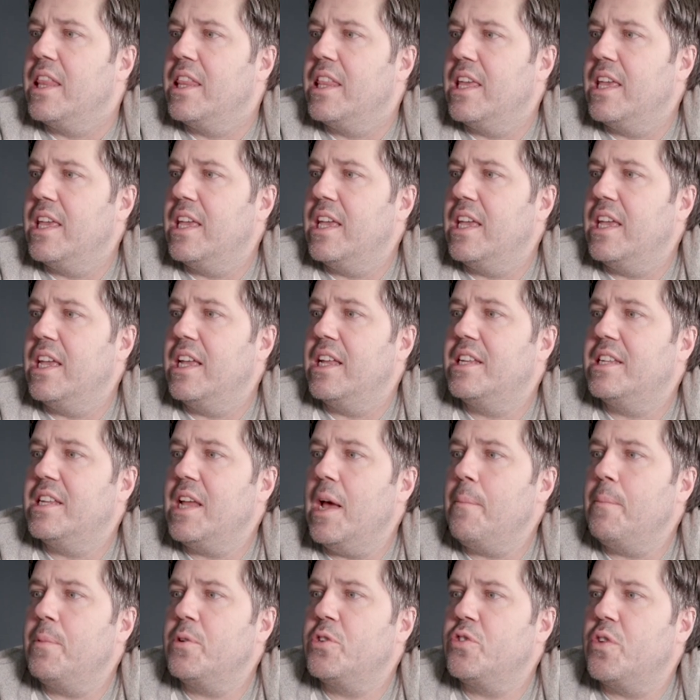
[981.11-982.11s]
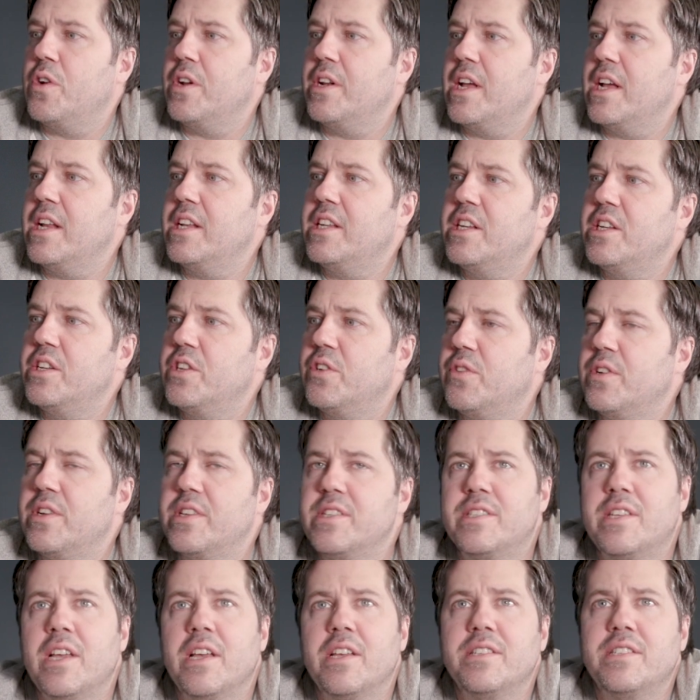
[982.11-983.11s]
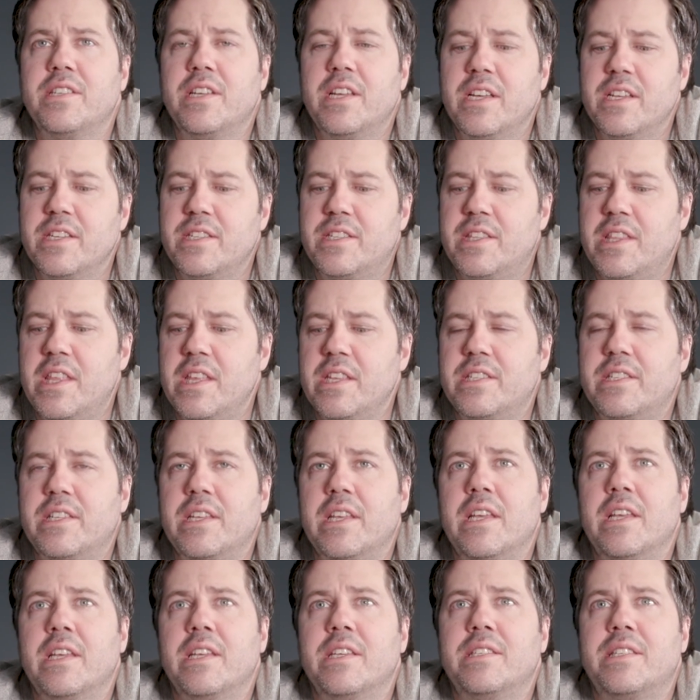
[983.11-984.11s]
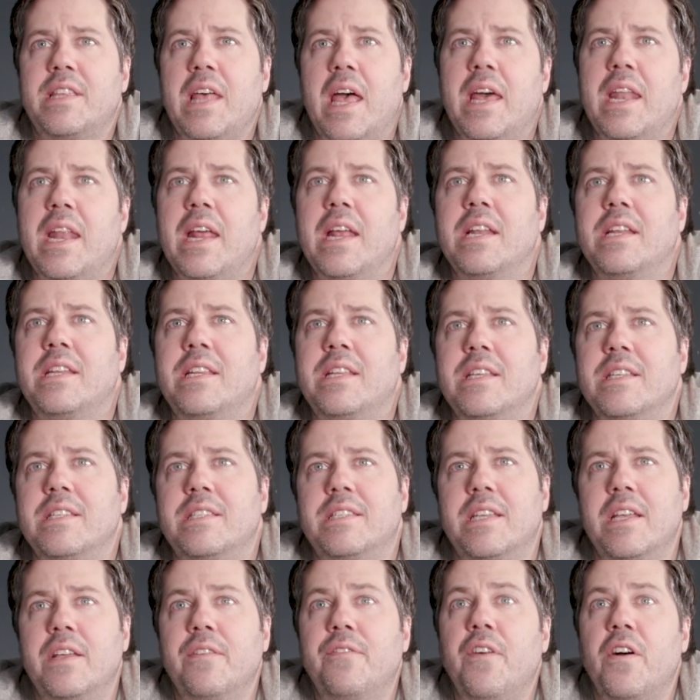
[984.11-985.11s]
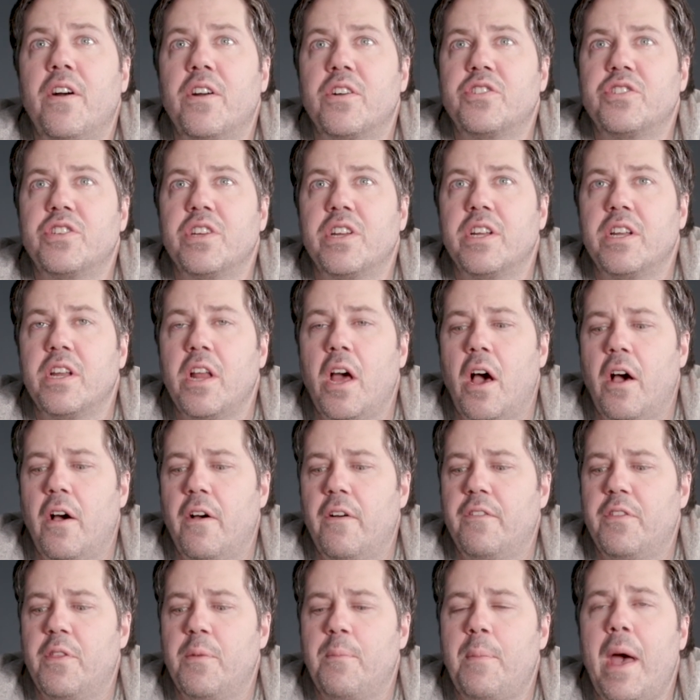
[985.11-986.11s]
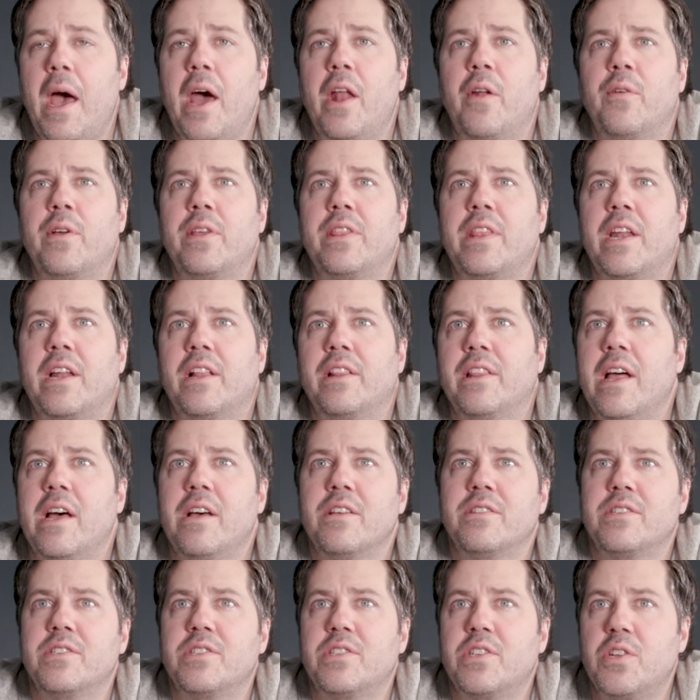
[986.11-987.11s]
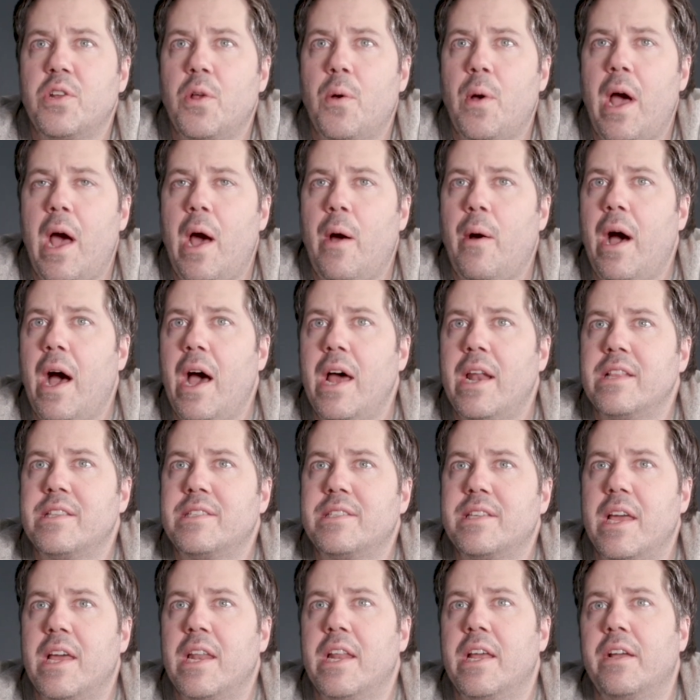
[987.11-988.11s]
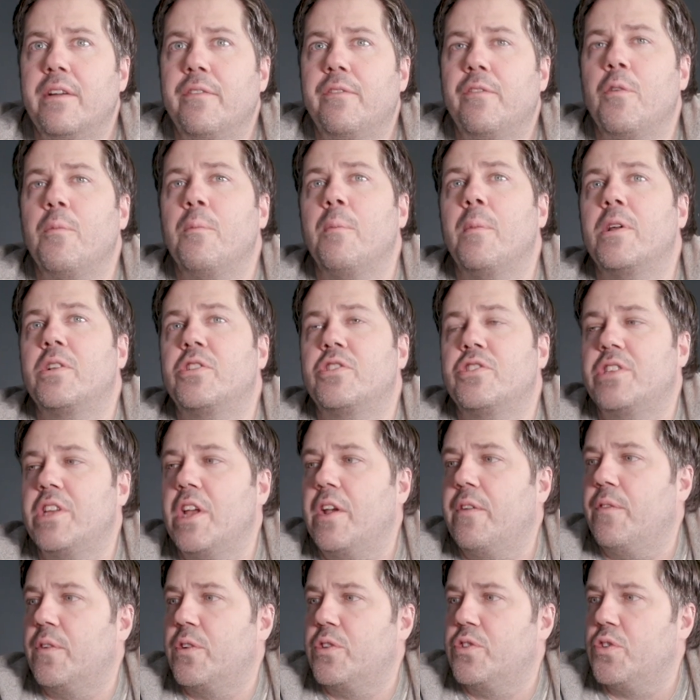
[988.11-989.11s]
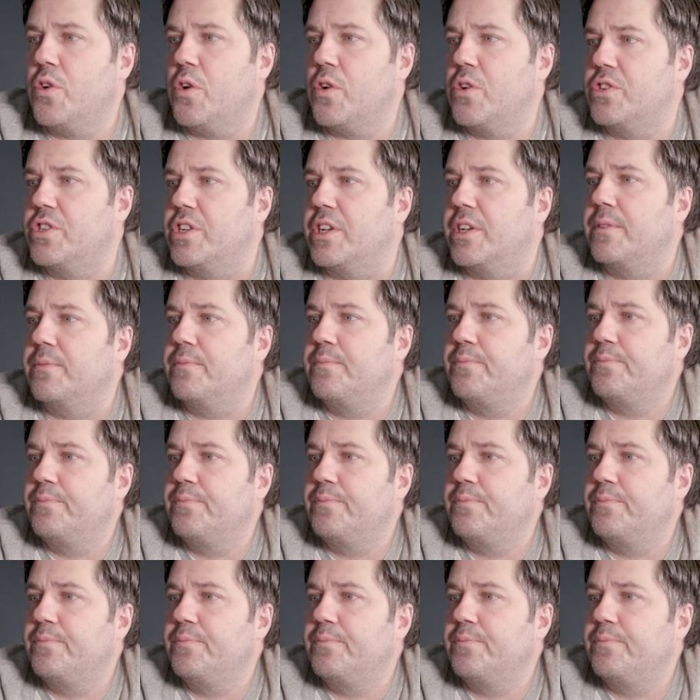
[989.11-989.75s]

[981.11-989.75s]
The temperature at 19 degrees Celsius, this is that NTC function of the battery that allows us to know how hot it's getting for much safer charging.